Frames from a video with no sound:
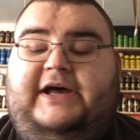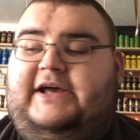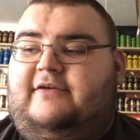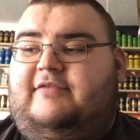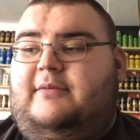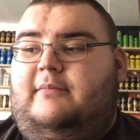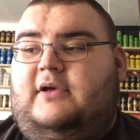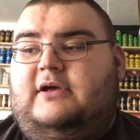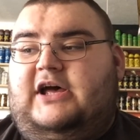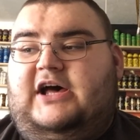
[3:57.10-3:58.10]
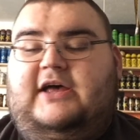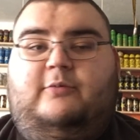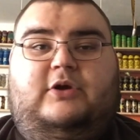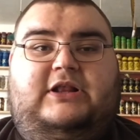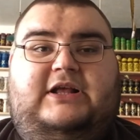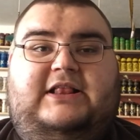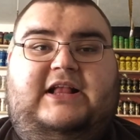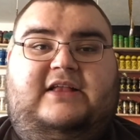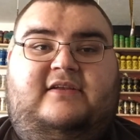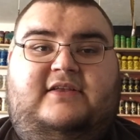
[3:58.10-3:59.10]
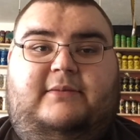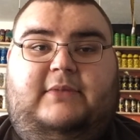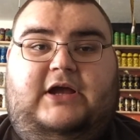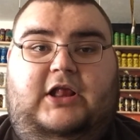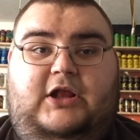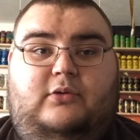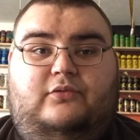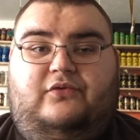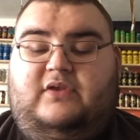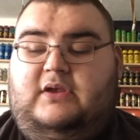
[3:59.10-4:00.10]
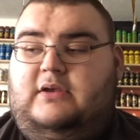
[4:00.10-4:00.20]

I have them. I will let them closed,